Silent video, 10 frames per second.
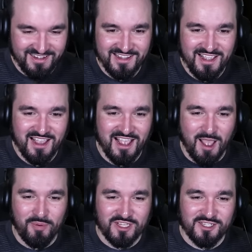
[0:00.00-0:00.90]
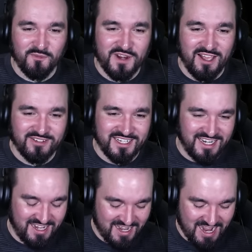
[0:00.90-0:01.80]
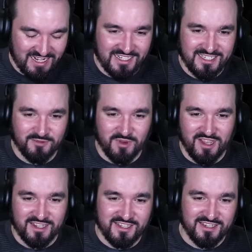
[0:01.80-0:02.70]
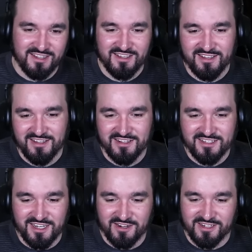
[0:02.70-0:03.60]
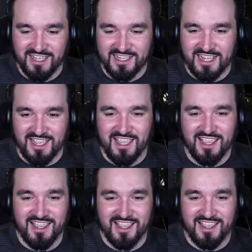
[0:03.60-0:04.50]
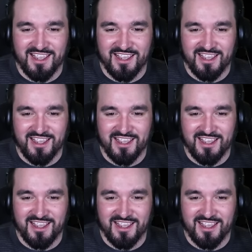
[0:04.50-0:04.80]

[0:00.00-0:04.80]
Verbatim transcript: Oh. I put something else in it and it did work. So it so it was a knockout.